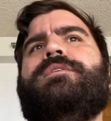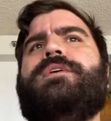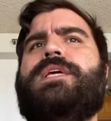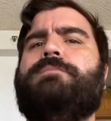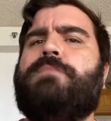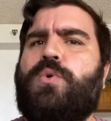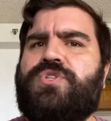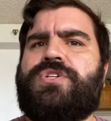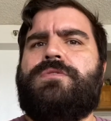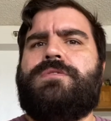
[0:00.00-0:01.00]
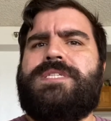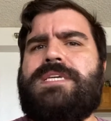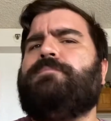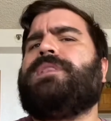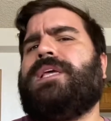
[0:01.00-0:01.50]

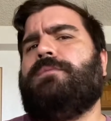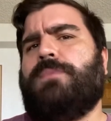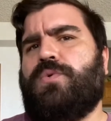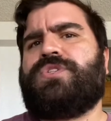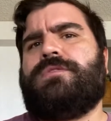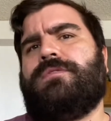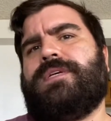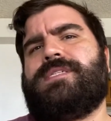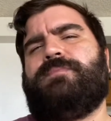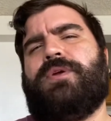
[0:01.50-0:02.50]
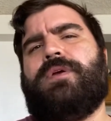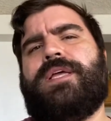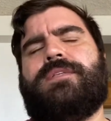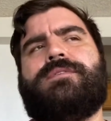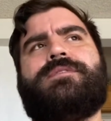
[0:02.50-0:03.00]
deeply emotional
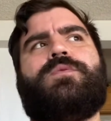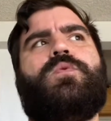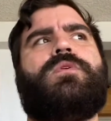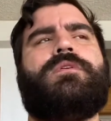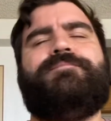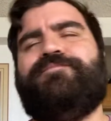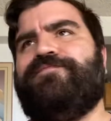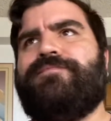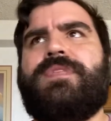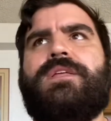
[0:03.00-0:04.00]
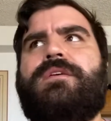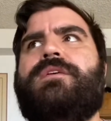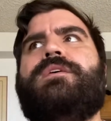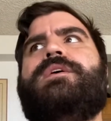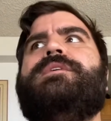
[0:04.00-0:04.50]
experience or
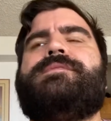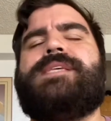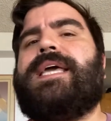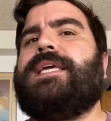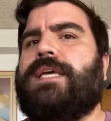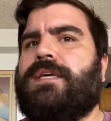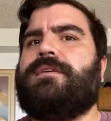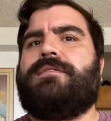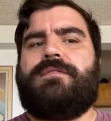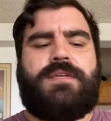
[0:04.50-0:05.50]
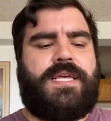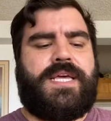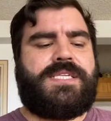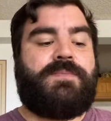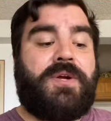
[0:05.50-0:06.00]
psychic
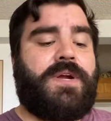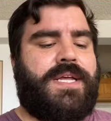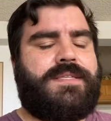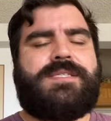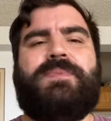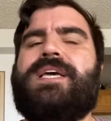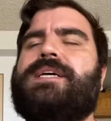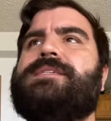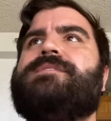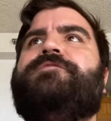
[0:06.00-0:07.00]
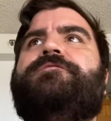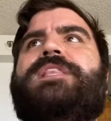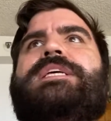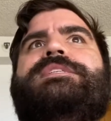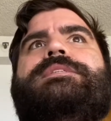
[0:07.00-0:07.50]
experience, because
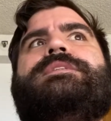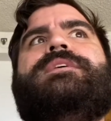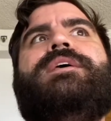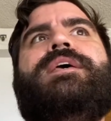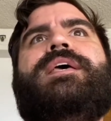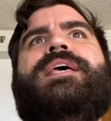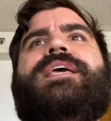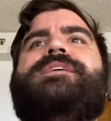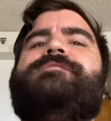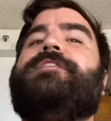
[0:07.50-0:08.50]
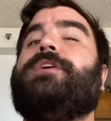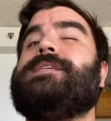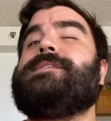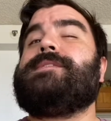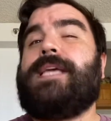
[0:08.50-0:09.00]
Flint is very
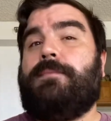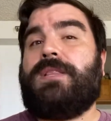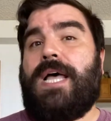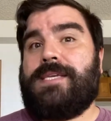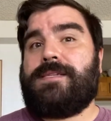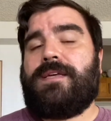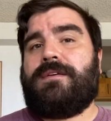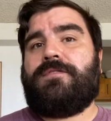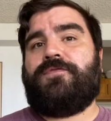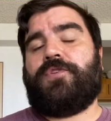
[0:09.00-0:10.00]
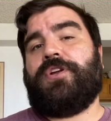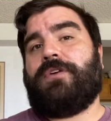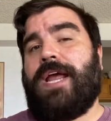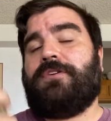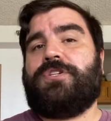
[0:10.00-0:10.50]
stabilizing for your
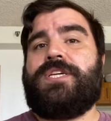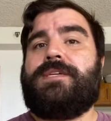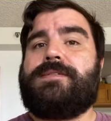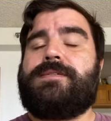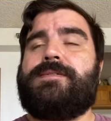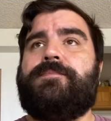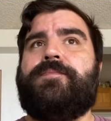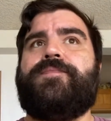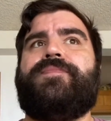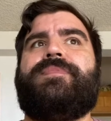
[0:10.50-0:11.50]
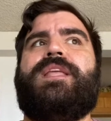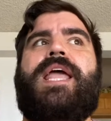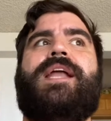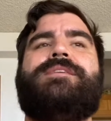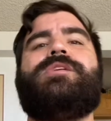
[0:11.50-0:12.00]
energies,
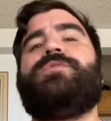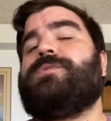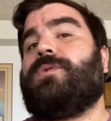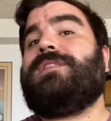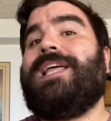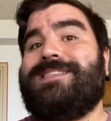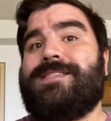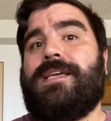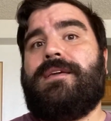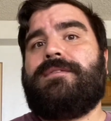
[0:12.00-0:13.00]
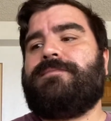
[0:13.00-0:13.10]
and it's also cleansing.